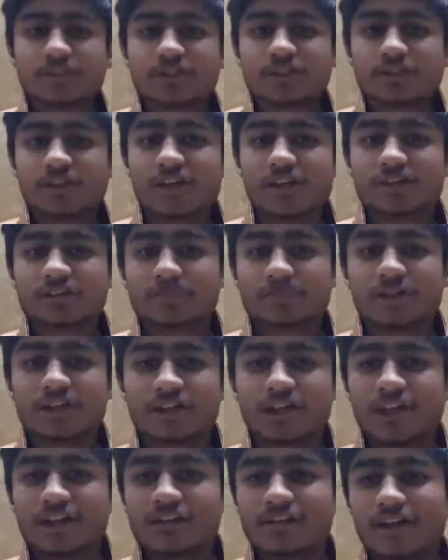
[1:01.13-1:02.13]
yeah, something
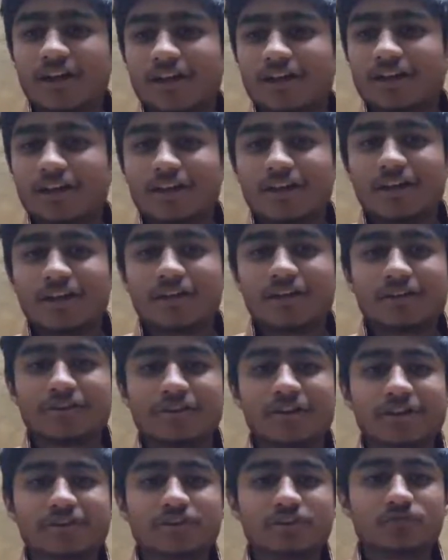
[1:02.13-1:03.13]
like that. And
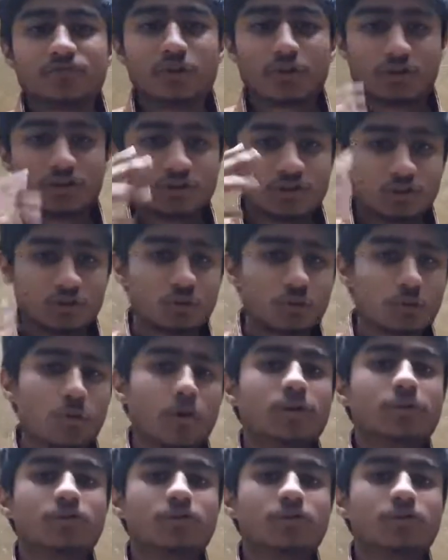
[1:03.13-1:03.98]
that's it for this tutorial.